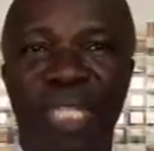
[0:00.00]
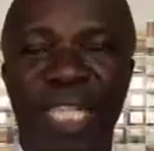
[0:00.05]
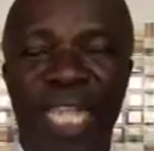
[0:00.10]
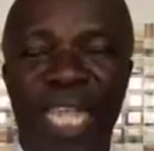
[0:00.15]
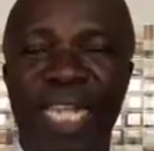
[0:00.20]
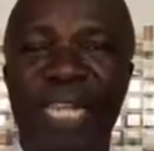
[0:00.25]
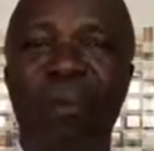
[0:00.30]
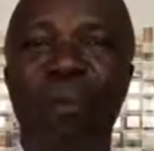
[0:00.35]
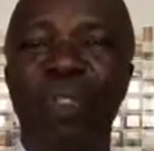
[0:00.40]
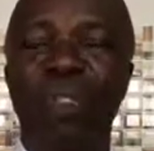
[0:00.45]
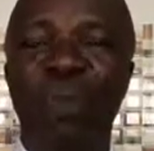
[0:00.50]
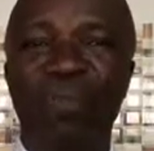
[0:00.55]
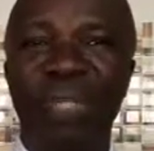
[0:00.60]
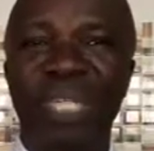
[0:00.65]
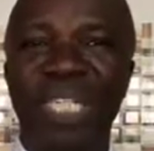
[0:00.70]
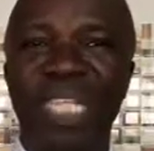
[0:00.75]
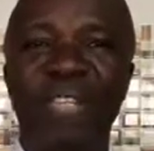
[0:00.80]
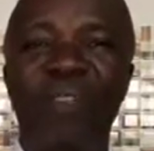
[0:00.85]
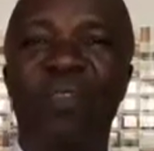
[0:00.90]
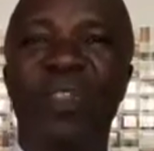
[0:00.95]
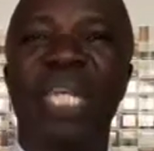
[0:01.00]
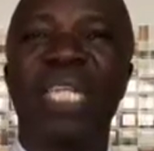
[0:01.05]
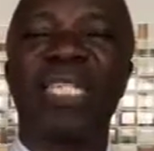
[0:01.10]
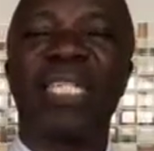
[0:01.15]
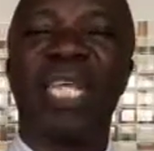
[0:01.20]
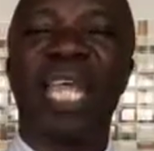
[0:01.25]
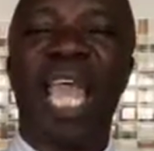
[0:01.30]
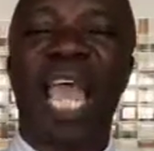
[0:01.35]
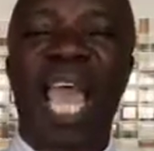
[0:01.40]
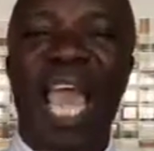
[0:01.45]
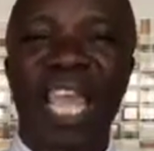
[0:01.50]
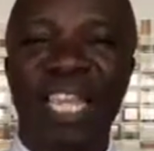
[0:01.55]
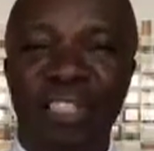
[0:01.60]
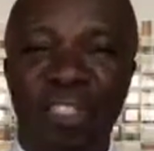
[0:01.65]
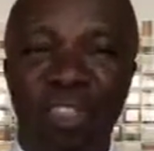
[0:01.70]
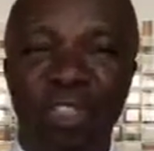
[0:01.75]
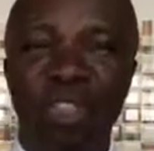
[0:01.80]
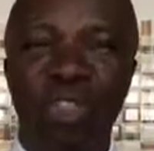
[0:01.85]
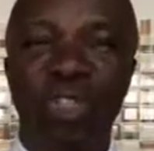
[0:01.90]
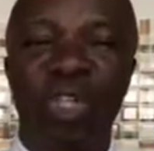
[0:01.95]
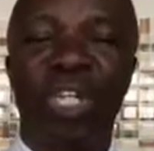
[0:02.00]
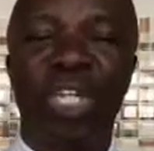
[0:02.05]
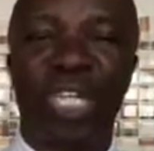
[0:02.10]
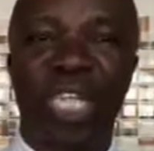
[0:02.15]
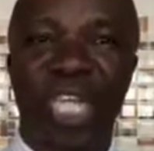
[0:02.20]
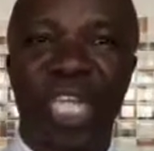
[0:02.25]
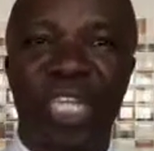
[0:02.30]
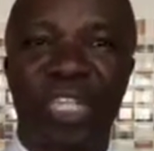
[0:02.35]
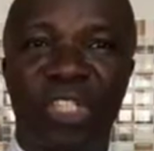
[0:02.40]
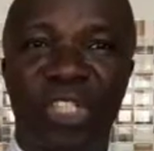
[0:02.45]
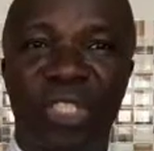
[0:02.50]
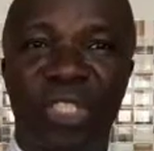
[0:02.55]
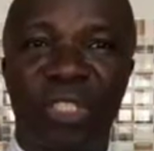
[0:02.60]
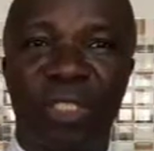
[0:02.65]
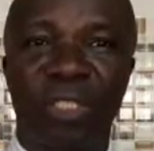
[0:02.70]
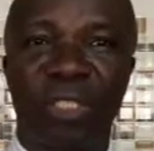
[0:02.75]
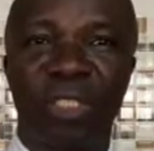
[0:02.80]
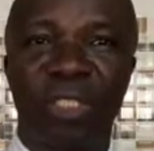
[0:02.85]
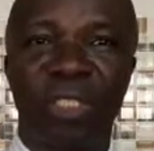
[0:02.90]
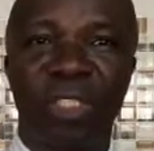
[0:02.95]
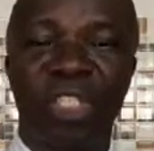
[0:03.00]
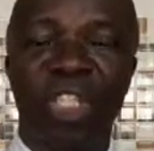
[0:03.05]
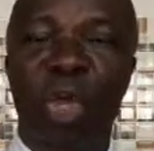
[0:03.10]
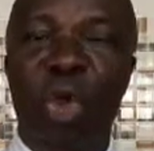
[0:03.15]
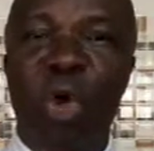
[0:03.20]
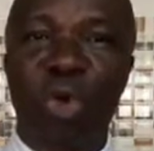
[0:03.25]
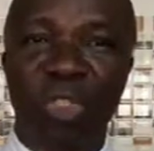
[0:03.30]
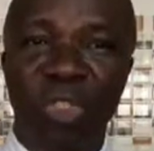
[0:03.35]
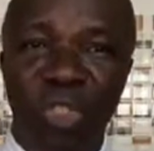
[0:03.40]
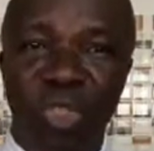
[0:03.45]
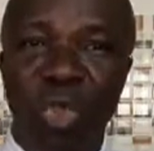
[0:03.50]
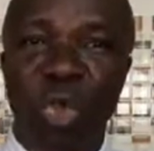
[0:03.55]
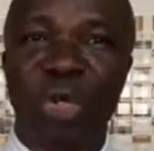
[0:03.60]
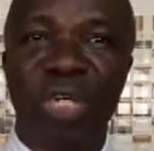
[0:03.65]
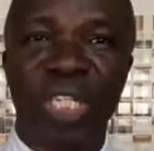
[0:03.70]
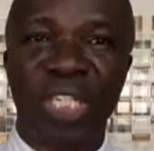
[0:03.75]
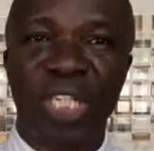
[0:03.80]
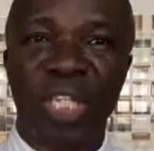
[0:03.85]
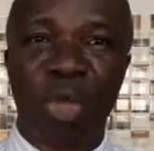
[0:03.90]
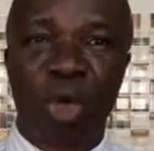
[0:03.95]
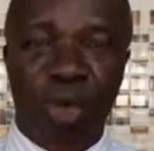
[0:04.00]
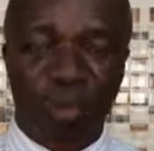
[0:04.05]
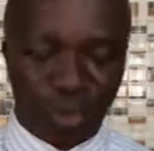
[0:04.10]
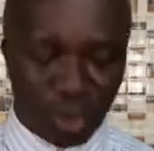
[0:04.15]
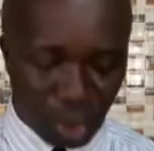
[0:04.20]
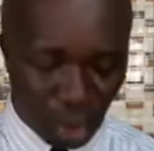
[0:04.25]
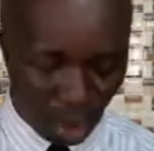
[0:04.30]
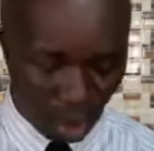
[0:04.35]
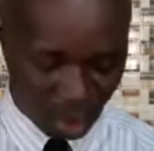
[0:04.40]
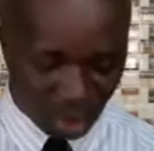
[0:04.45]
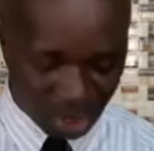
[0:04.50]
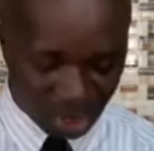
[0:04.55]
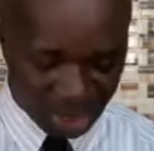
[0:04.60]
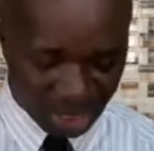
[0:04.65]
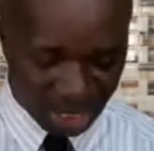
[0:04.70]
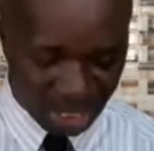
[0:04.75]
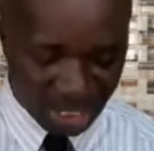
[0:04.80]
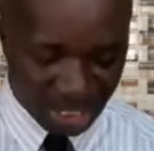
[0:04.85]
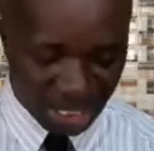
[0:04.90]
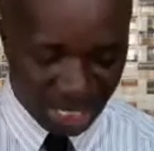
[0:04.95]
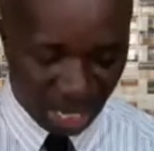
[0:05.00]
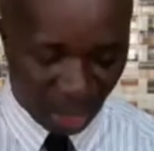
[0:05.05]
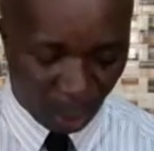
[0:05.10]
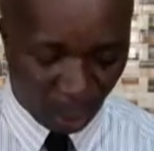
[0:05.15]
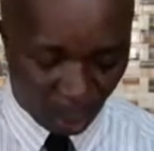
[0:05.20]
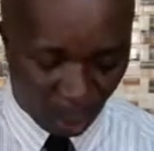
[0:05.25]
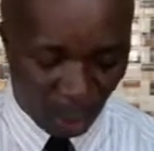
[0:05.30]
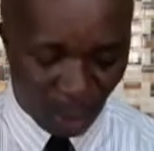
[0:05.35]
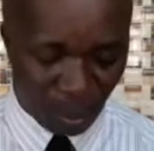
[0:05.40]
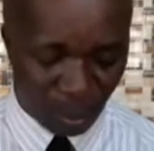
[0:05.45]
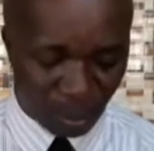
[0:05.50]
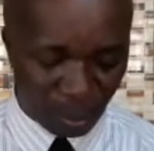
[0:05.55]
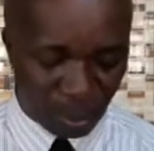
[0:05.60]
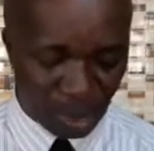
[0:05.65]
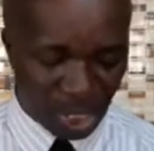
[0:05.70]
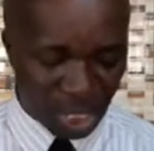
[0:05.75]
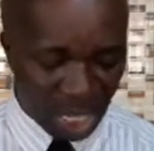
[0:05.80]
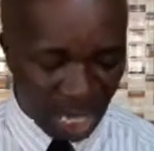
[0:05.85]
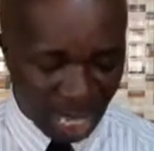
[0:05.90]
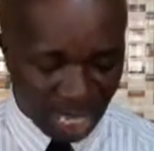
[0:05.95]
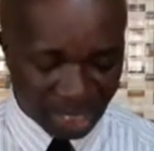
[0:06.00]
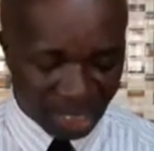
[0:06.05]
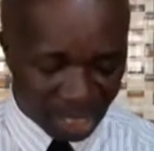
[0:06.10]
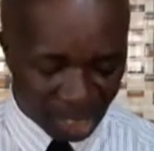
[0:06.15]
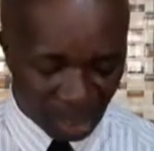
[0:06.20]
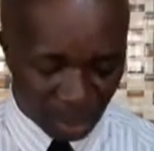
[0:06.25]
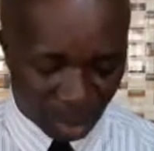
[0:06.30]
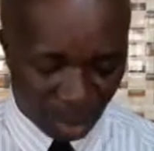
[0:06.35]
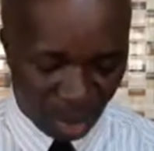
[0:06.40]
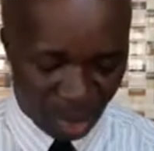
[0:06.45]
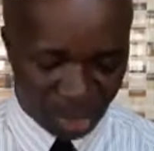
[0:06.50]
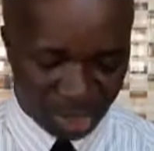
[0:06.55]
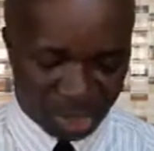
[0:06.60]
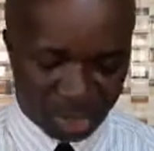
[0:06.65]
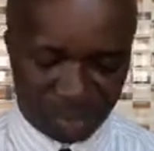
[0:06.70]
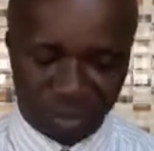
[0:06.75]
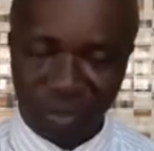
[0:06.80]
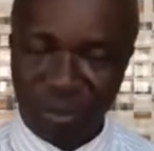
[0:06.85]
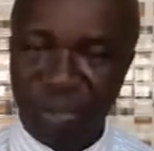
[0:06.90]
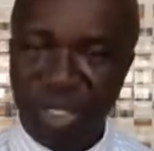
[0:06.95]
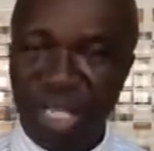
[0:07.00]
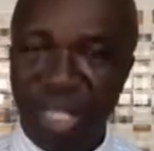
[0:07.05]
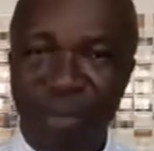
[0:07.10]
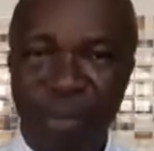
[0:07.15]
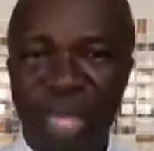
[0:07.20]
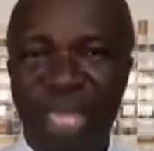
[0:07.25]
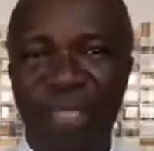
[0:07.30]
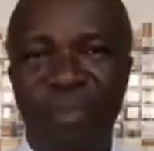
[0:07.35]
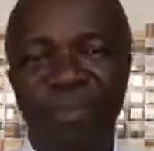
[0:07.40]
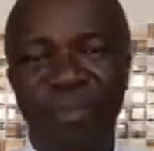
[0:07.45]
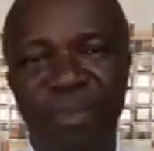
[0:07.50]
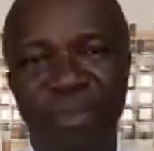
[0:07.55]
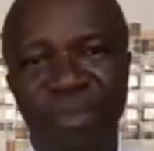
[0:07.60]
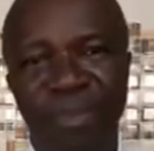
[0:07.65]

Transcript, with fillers: And I want to believe that they acknowledge the authority of God in their home at this point. Amen.